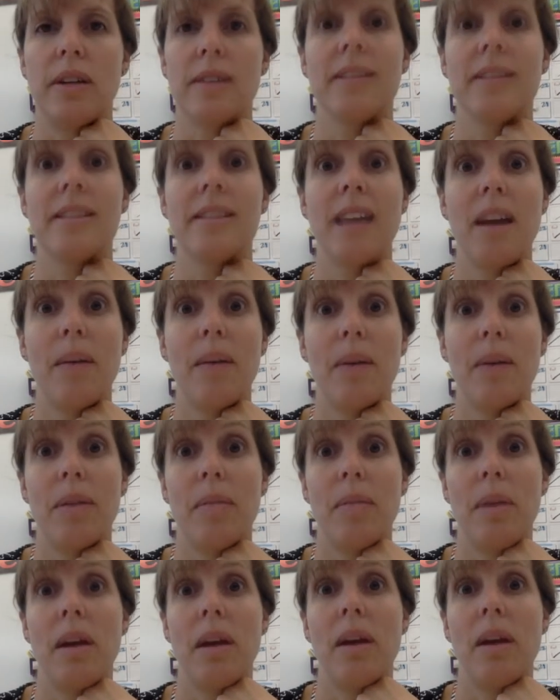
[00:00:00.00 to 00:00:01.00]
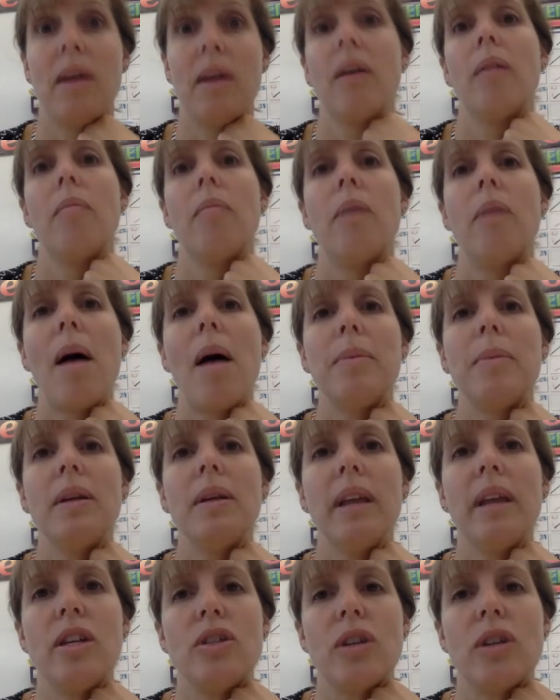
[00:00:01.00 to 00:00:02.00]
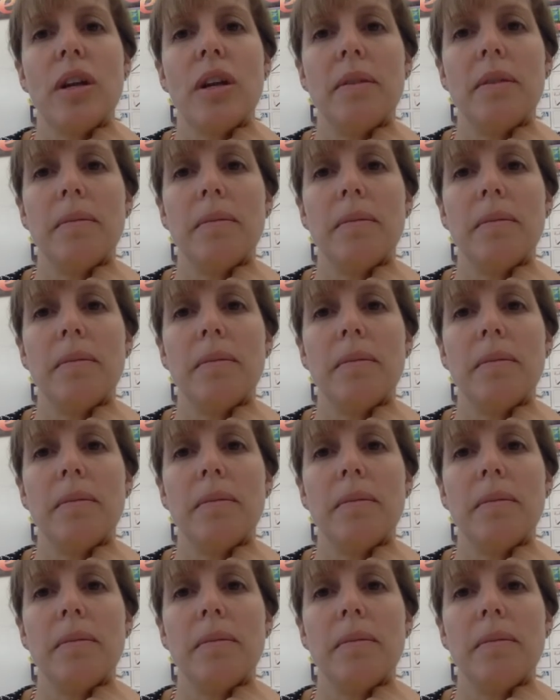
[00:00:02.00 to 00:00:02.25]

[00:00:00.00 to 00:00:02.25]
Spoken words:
Say it with me. Population.